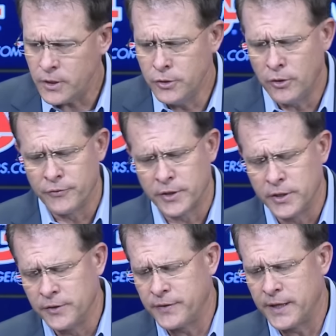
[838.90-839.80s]
you know, the
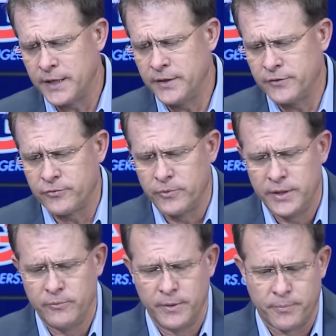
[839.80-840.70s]
good thing is
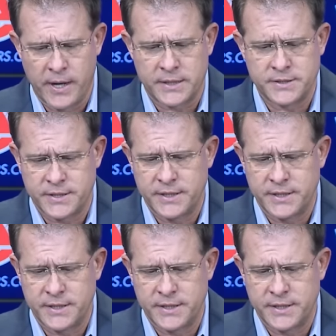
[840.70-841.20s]
we practice